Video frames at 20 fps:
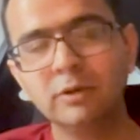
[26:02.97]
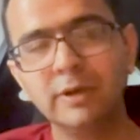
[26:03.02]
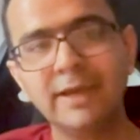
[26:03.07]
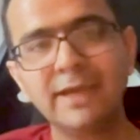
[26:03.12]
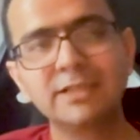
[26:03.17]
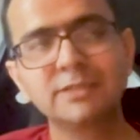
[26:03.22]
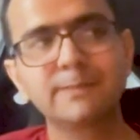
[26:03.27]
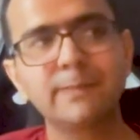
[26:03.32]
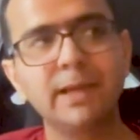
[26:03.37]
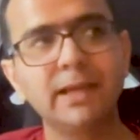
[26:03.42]

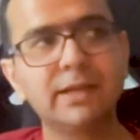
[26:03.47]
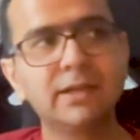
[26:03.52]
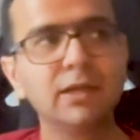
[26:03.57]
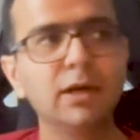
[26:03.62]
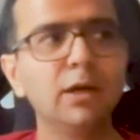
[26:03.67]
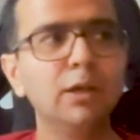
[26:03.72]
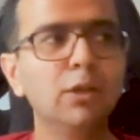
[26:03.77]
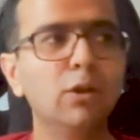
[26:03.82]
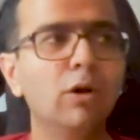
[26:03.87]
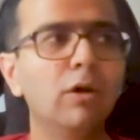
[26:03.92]
expect
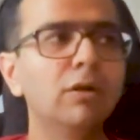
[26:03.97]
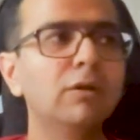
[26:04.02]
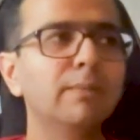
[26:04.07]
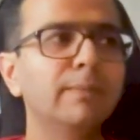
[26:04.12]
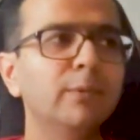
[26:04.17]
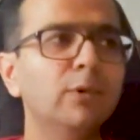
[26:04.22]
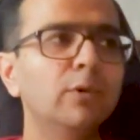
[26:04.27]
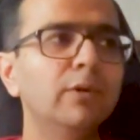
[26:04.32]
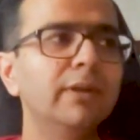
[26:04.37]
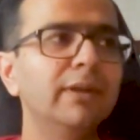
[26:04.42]
a lot
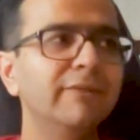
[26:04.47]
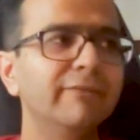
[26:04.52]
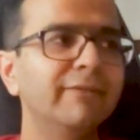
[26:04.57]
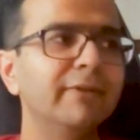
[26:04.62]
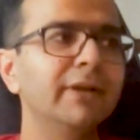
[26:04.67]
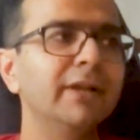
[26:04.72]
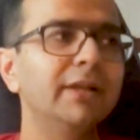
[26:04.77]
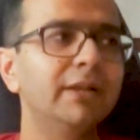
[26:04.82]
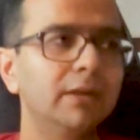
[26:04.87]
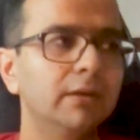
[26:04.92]
more
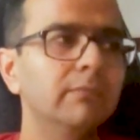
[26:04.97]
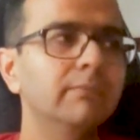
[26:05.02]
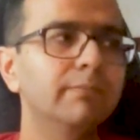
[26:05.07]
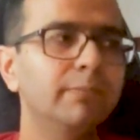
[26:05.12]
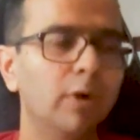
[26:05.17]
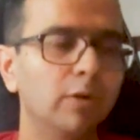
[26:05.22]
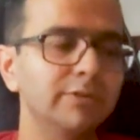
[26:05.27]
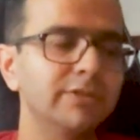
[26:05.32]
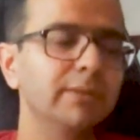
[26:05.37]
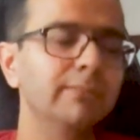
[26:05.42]
different
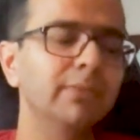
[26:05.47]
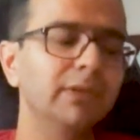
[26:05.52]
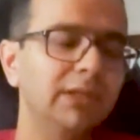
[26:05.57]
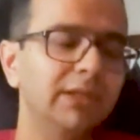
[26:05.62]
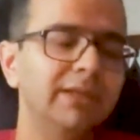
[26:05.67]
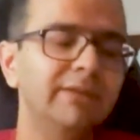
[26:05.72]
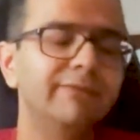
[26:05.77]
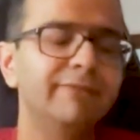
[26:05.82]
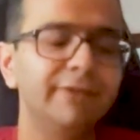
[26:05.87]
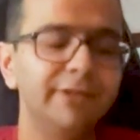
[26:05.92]

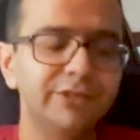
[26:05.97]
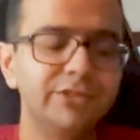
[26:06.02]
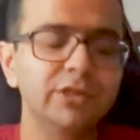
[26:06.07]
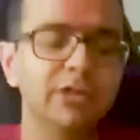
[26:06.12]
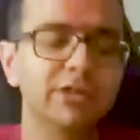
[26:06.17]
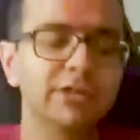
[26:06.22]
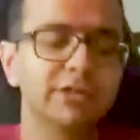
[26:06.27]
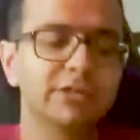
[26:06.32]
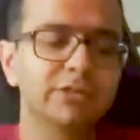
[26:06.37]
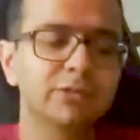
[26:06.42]
possibly
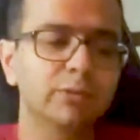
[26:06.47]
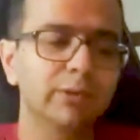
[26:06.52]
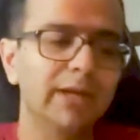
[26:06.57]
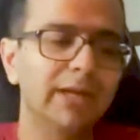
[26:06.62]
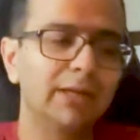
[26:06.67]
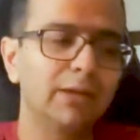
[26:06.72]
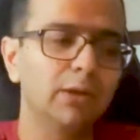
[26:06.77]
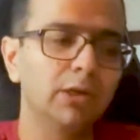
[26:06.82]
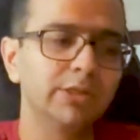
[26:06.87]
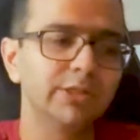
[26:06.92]
features to
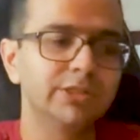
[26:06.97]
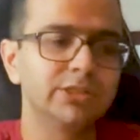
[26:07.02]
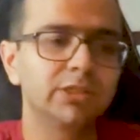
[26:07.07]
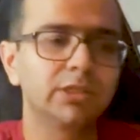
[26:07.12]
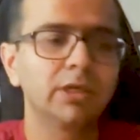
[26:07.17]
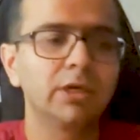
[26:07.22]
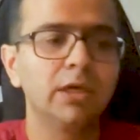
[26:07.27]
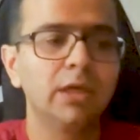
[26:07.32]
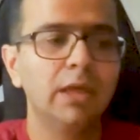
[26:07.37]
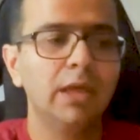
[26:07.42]
get
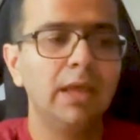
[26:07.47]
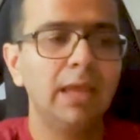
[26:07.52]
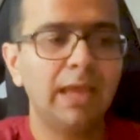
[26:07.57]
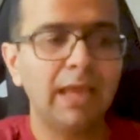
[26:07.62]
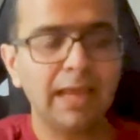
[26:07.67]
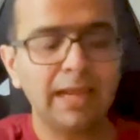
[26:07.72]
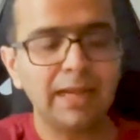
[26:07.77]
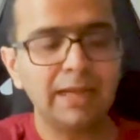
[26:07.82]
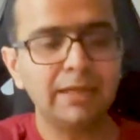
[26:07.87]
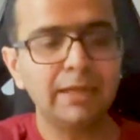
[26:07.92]
launched
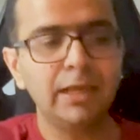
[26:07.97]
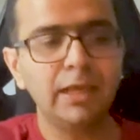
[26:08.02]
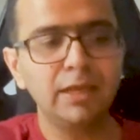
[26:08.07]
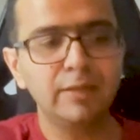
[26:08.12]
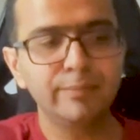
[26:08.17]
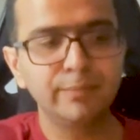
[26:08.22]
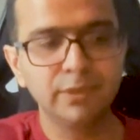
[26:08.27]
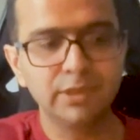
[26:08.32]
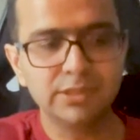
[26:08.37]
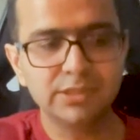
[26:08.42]
and
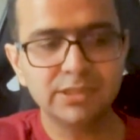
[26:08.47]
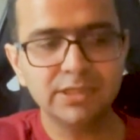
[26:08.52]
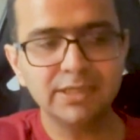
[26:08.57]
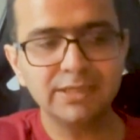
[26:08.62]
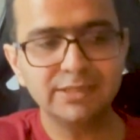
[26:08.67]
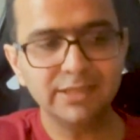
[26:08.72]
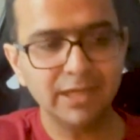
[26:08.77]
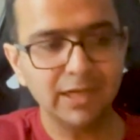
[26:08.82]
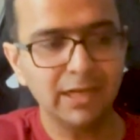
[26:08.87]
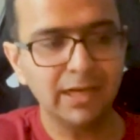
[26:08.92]
help
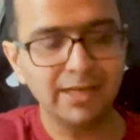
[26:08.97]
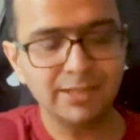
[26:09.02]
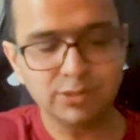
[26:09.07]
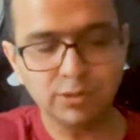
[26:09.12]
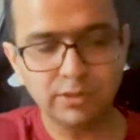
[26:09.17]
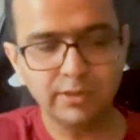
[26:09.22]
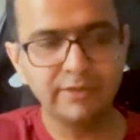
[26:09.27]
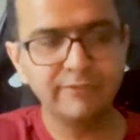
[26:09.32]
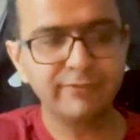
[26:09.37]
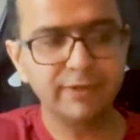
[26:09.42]
merchants realize
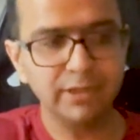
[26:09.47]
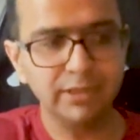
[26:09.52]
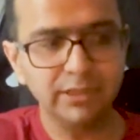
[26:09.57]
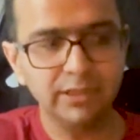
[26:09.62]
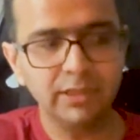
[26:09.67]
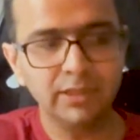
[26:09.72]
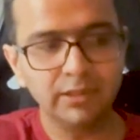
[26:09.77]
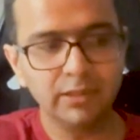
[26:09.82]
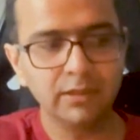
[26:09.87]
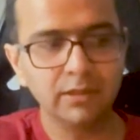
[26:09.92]
on different
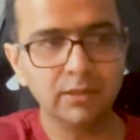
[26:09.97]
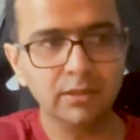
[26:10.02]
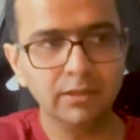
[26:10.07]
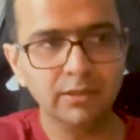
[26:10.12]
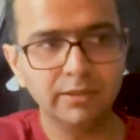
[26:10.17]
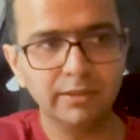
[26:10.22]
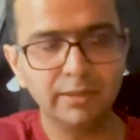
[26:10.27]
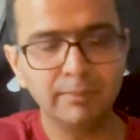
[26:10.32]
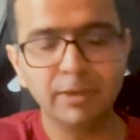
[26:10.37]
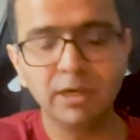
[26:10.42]
their
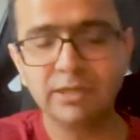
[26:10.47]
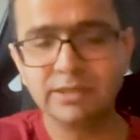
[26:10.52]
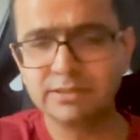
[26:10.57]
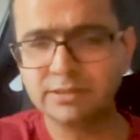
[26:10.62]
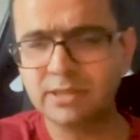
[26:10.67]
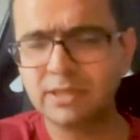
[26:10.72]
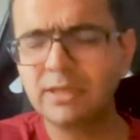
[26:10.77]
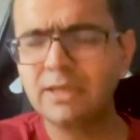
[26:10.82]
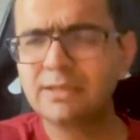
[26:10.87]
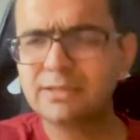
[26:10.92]

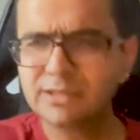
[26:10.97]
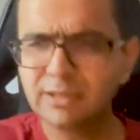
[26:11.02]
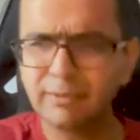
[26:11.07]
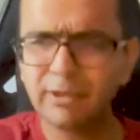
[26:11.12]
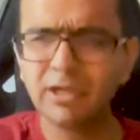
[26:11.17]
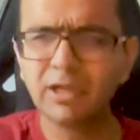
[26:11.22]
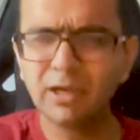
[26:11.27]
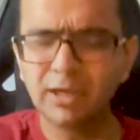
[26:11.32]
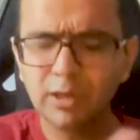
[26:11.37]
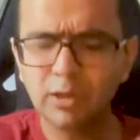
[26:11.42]
demands.
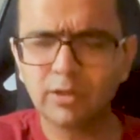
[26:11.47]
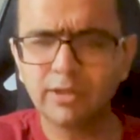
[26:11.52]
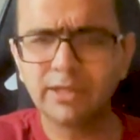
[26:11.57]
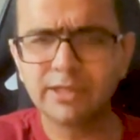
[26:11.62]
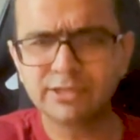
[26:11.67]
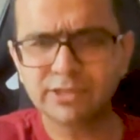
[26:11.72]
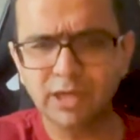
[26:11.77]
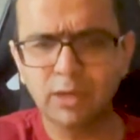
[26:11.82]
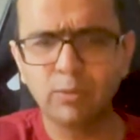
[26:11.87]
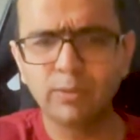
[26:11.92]
Similarly, on
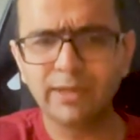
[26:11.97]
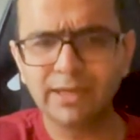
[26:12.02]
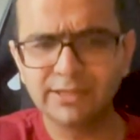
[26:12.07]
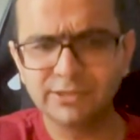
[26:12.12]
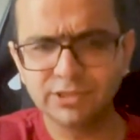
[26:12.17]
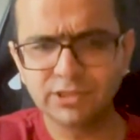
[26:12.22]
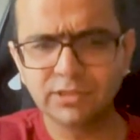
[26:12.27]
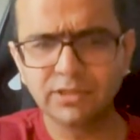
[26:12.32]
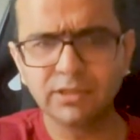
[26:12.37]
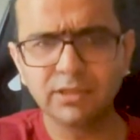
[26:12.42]
discount
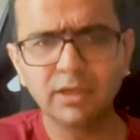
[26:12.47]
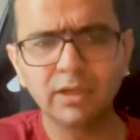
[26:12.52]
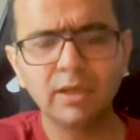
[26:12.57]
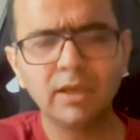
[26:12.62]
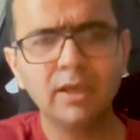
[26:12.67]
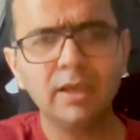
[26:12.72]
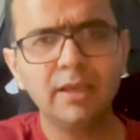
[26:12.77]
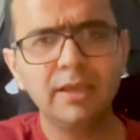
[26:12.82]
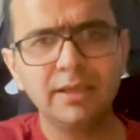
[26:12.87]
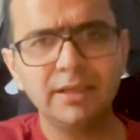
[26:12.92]
engine
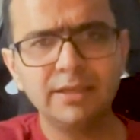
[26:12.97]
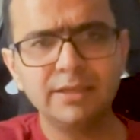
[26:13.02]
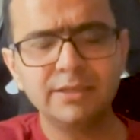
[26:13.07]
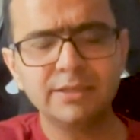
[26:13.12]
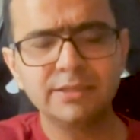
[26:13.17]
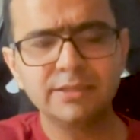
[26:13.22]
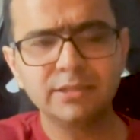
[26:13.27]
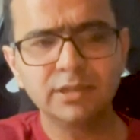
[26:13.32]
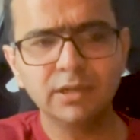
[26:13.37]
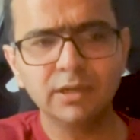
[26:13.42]

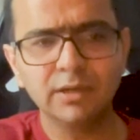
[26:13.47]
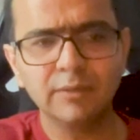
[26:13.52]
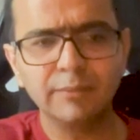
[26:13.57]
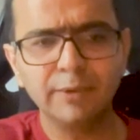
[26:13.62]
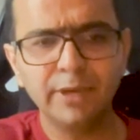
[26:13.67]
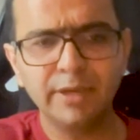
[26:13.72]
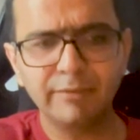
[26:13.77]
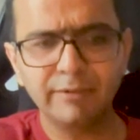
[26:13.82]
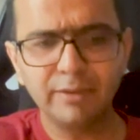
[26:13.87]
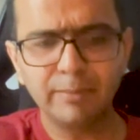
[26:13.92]
is
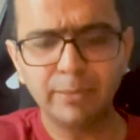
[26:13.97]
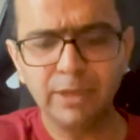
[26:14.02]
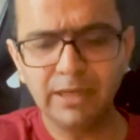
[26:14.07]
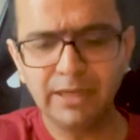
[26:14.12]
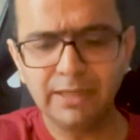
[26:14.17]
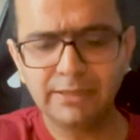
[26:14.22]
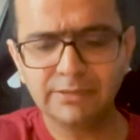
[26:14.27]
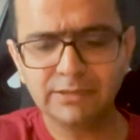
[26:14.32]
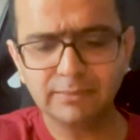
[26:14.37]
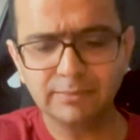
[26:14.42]
where we are
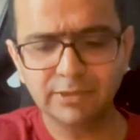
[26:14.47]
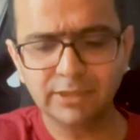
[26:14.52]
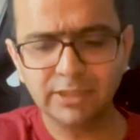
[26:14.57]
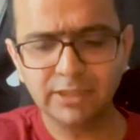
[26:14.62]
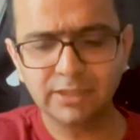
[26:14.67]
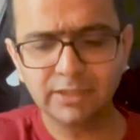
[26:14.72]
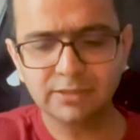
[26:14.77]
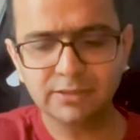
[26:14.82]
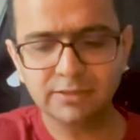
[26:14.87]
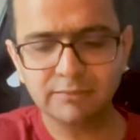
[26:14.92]
building
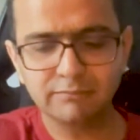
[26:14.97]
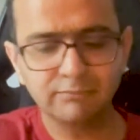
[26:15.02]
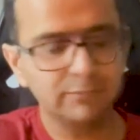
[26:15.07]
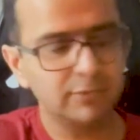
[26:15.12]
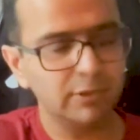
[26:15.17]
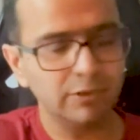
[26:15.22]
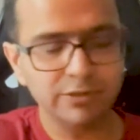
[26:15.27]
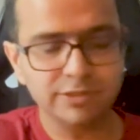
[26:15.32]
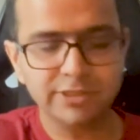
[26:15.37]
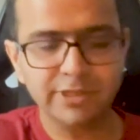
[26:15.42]
something
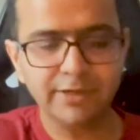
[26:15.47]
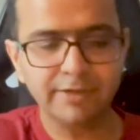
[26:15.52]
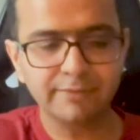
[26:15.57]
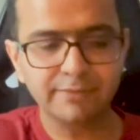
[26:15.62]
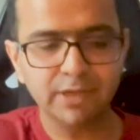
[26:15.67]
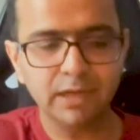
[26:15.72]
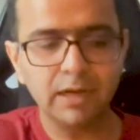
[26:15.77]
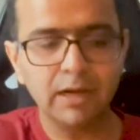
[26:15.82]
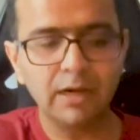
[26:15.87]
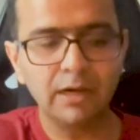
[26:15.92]
state of
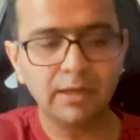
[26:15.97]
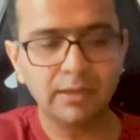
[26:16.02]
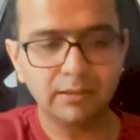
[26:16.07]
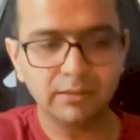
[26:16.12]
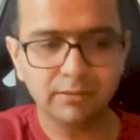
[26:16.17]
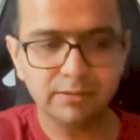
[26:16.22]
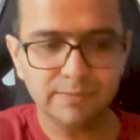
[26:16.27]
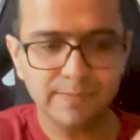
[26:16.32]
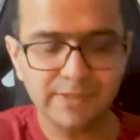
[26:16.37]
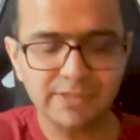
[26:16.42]
the art
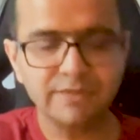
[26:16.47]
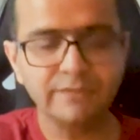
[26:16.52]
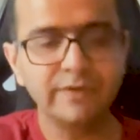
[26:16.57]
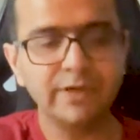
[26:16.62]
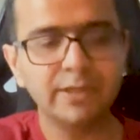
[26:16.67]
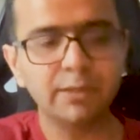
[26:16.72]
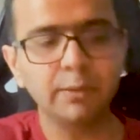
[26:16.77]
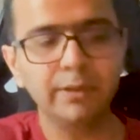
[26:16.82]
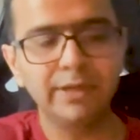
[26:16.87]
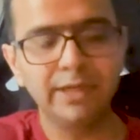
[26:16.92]

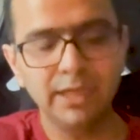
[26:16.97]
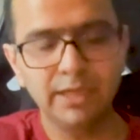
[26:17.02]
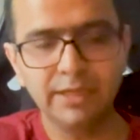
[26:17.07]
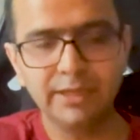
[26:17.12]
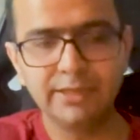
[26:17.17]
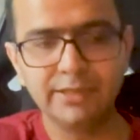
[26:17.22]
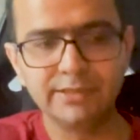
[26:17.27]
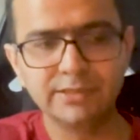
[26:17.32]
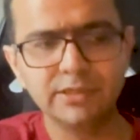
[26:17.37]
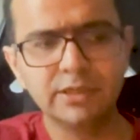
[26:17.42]
specific to India
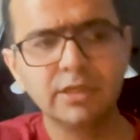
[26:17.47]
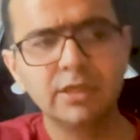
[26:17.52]
needs.